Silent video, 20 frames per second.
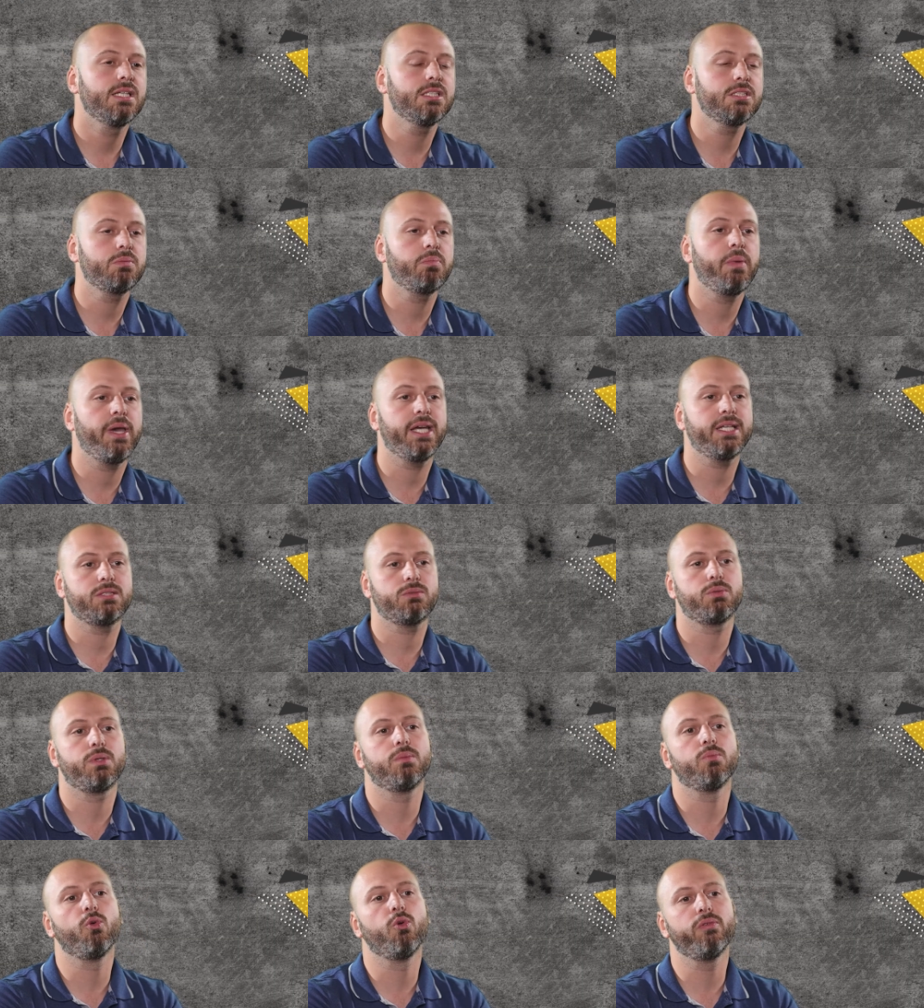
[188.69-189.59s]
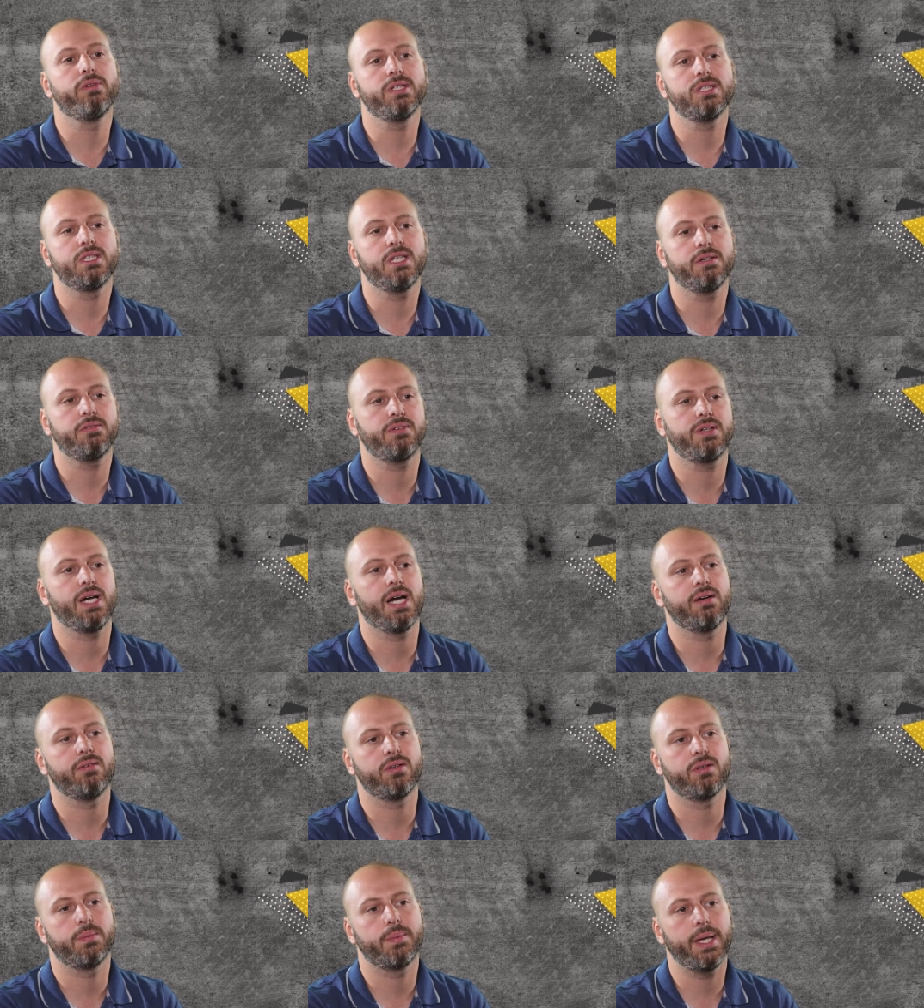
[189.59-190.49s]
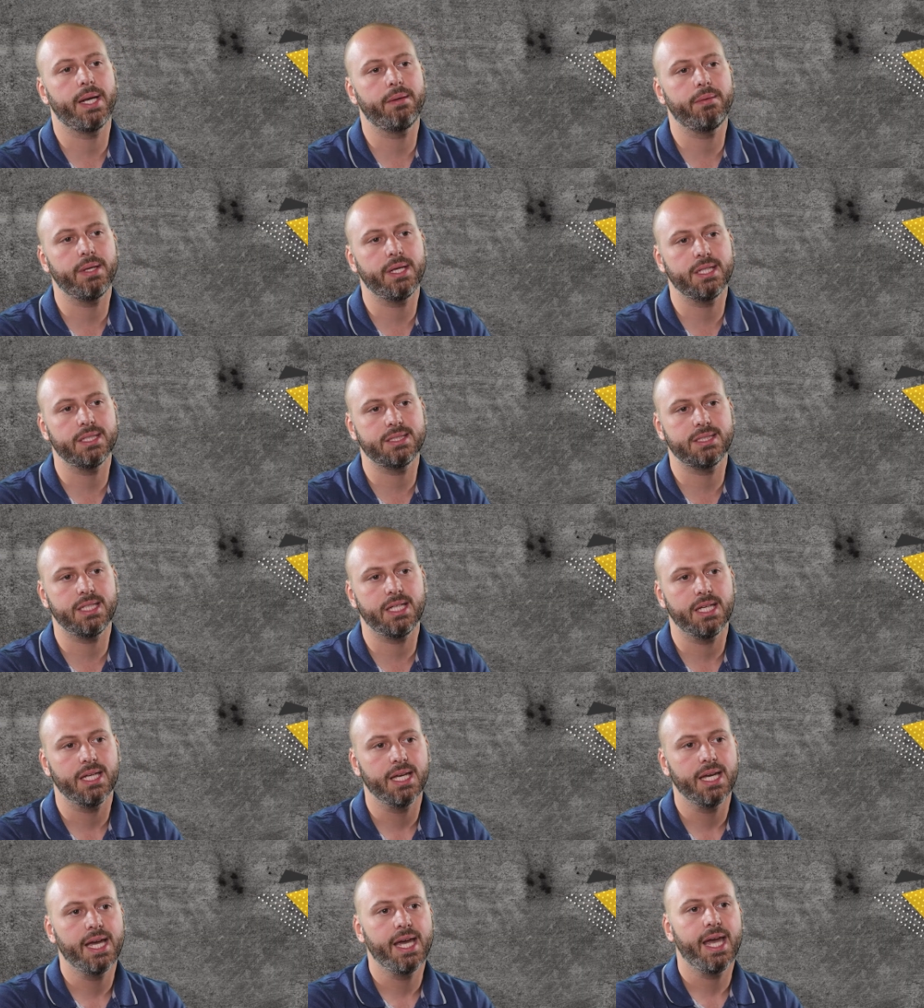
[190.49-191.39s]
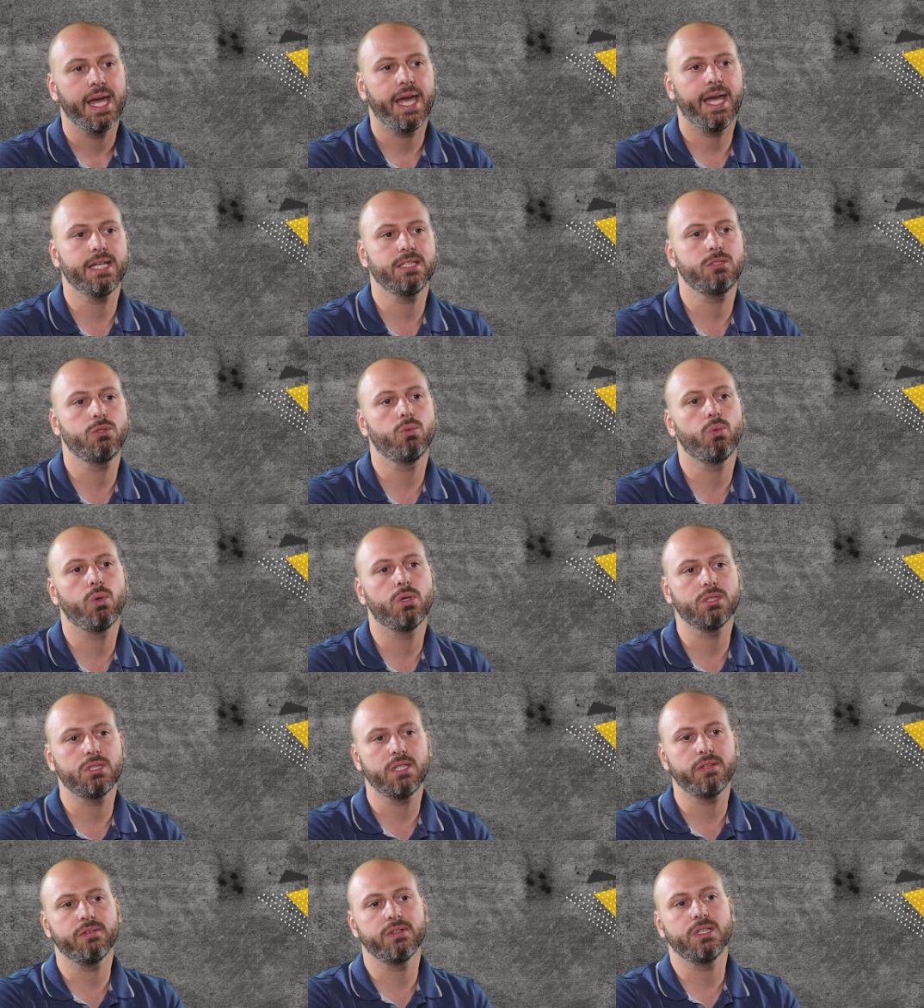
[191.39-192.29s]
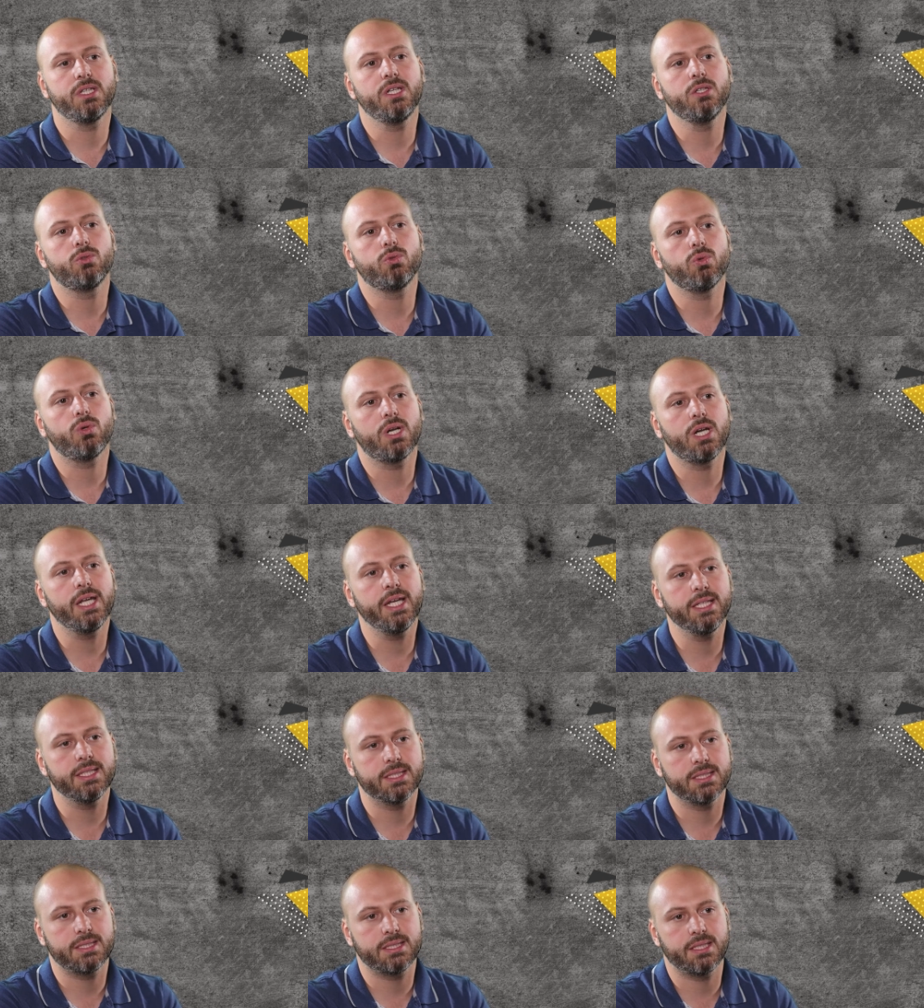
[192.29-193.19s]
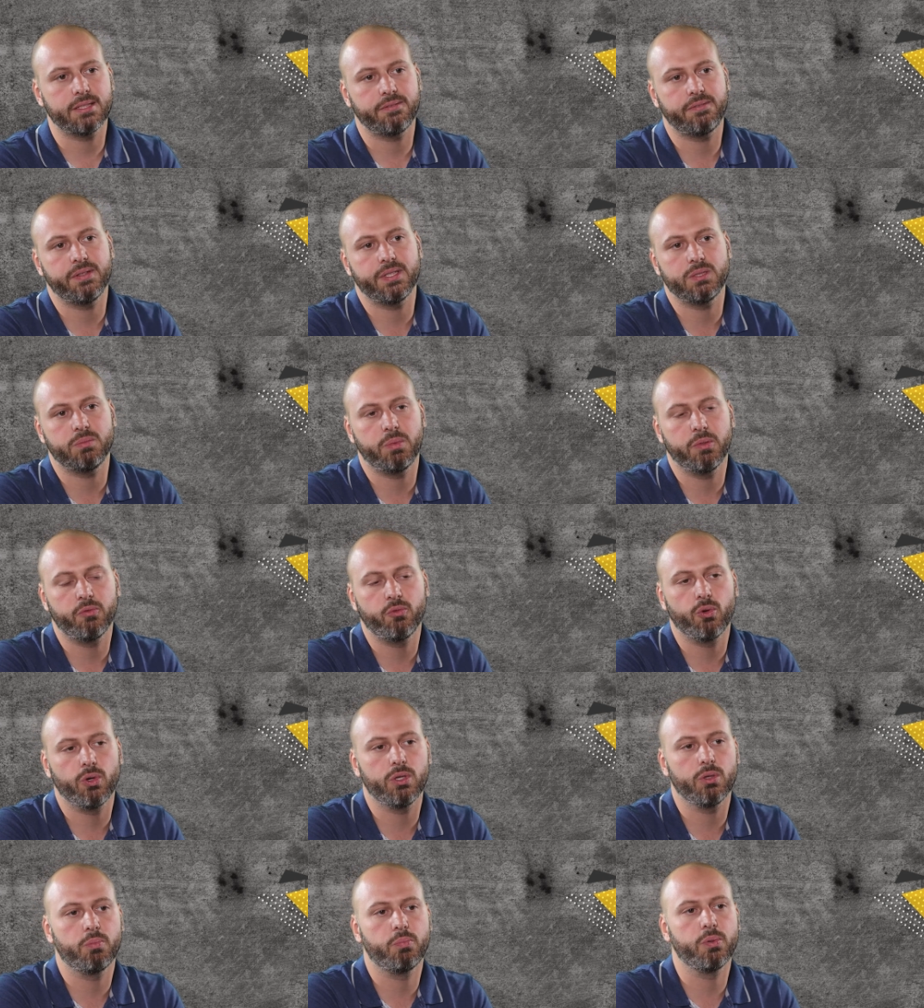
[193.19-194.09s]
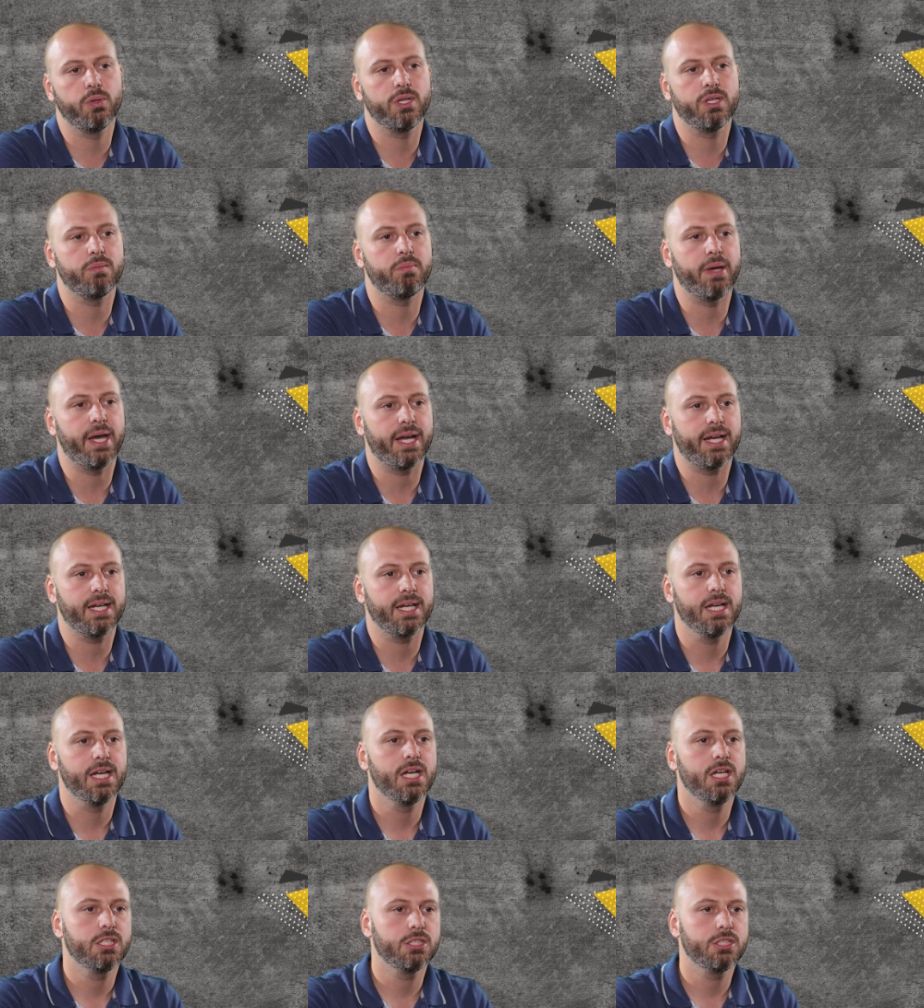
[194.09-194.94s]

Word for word: This makes removing diff cover very easy, as you won't even need to clean the surface before you put it back.